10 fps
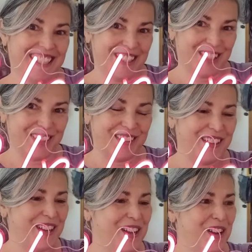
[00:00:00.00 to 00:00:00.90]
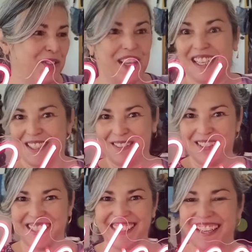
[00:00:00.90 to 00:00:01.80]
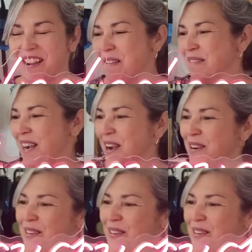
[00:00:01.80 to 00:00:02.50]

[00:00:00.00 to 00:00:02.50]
attention of the customers. But how